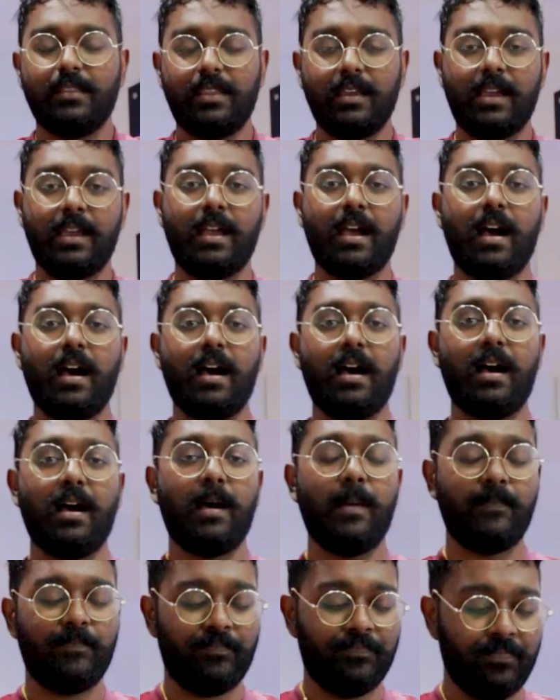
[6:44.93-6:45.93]
They
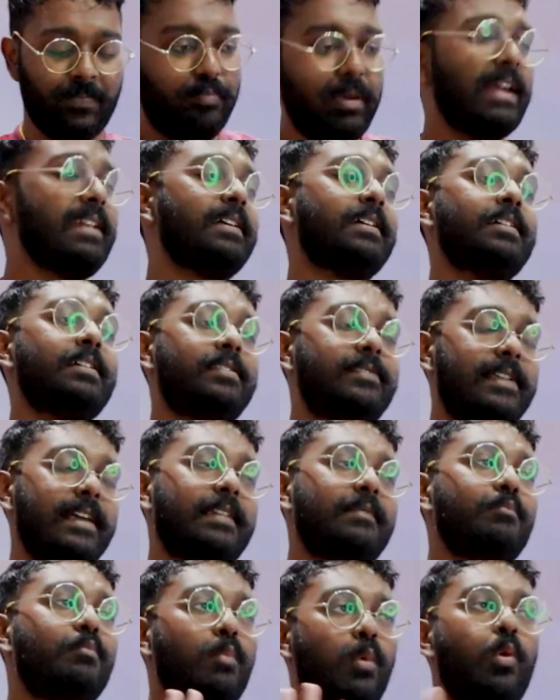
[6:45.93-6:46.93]
are better
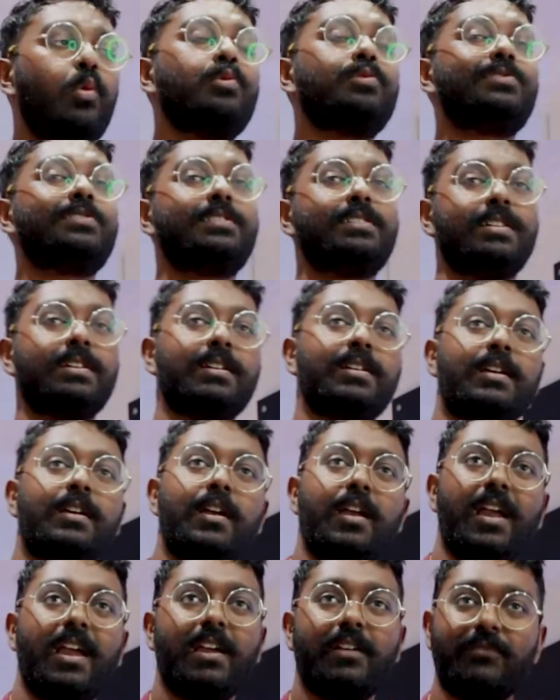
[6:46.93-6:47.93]
than most
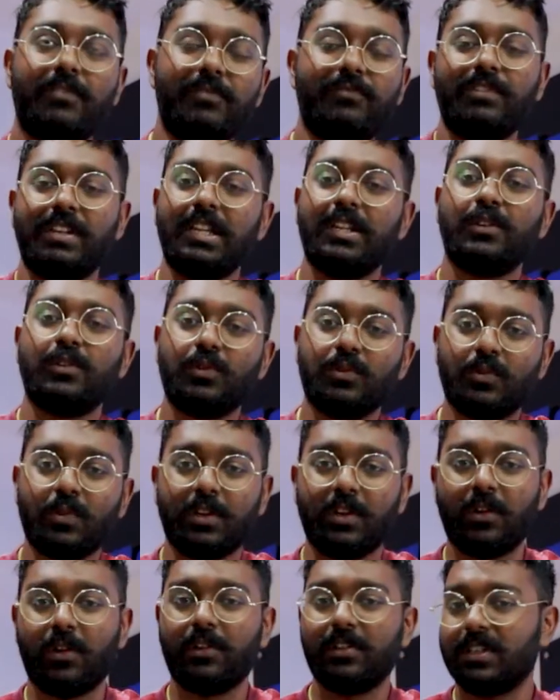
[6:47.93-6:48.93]
$15 to
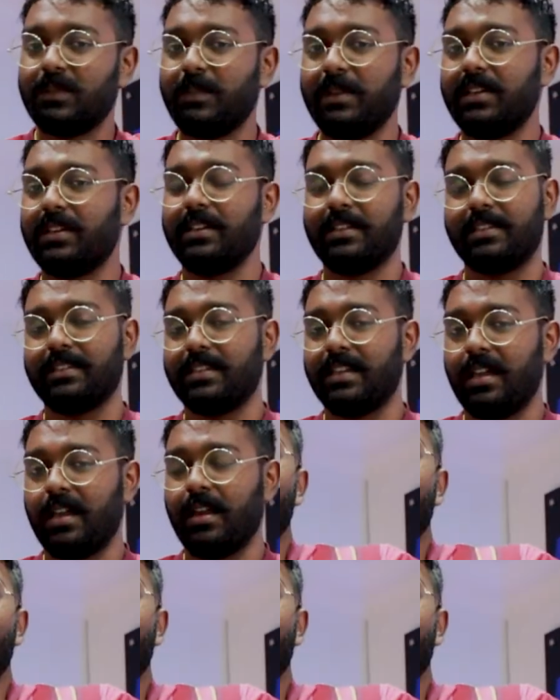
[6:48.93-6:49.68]
$20 speakers.